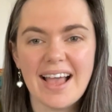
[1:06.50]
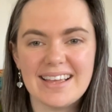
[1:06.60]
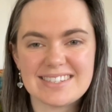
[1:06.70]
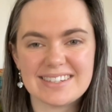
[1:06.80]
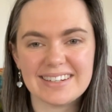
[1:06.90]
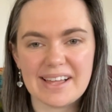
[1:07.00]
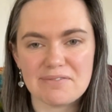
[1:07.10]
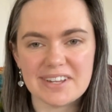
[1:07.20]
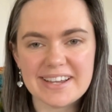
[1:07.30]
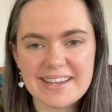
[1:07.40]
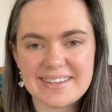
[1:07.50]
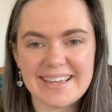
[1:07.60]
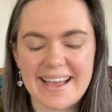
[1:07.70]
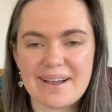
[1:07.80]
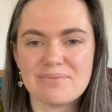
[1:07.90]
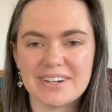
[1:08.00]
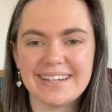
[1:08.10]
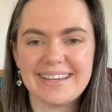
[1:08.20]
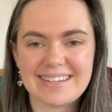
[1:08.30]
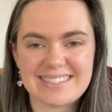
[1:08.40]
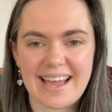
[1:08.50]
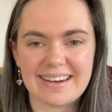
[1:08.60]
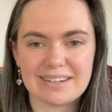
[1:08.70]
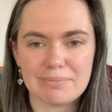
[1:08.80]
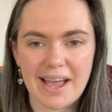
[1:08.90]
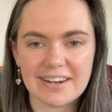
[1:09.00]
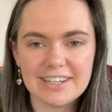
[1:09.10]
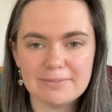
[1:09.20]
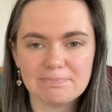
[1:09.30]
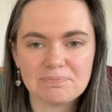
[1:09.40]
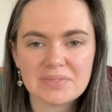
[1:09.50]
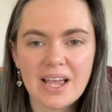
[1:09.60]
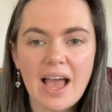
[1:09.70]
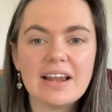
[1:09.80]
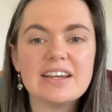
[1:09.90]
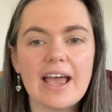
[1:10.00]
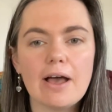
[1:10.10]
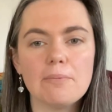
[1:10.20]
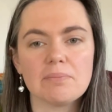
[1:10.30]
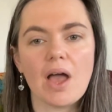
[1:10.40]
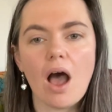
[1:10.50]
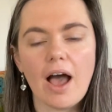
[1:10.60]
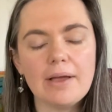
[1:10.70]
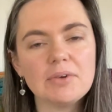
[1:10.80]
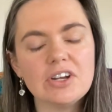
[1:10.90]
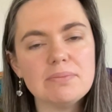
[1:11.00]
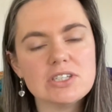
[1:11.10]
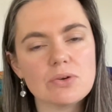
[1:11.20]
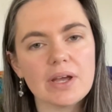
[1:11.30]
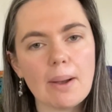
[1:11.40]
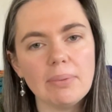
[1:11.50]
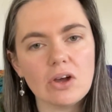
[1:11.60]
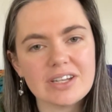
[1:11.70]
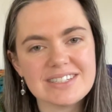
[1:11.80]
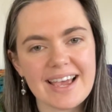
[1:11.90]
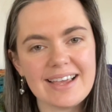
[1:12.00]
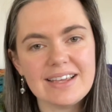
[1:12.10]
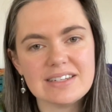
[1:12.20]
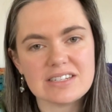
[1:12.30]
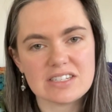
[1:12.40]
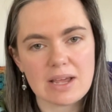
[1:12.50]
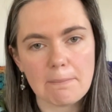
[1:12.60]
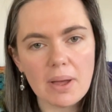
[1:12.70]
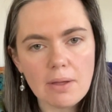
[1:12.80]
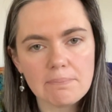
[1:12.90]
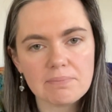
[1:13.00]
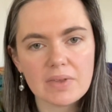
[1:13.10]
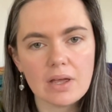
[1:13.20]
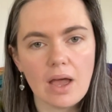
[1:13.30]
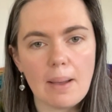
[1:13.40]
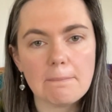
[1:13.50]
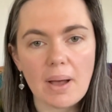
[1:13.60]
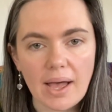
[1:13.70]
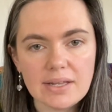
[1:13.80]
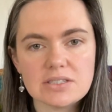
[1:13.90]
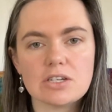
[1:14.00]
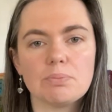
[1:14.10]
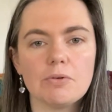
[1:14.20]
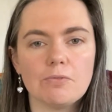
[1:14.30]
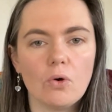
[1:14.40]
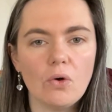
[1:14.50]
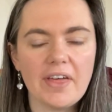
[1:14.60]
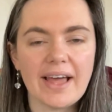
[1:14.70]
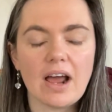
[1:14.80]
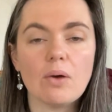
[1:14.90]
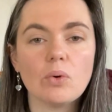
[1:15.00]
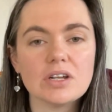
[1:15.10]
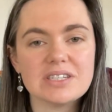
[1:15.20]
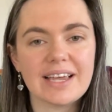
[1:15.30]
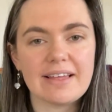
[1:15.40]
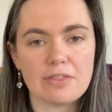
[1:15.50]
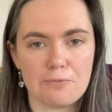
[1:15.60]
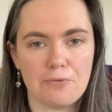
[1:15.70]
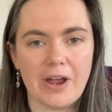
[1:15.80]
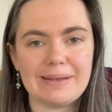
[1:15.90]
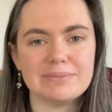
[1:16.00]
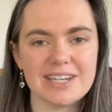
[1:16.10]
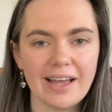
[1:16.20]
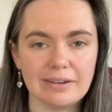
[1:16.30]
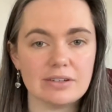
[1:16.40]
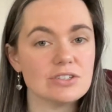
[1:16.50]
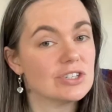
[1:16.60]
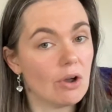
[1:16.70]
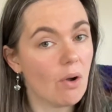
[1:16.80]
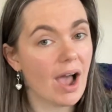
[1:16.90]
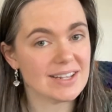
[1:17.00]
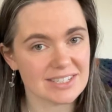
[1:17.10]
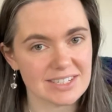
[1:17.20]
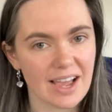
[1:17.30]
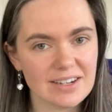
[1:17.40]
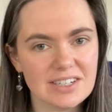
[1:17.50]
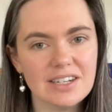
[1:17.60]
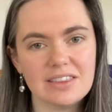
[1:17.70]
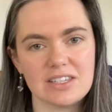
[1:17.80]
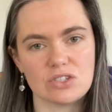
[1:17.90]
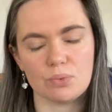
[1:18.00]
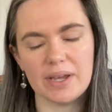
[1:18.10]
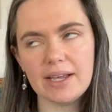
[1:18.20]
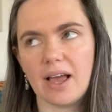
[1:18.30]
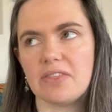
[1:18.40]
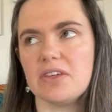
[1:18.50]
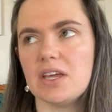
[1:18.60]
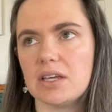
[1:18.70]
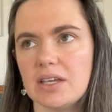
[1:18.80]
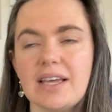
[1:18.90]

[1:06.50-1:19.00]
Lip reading: Isn't it lovely? Yeah, I'm really excited about it. Now, I'm going to be doing a block a day in December, but before that, I wanted to get the frame done. So I started it this week, I think.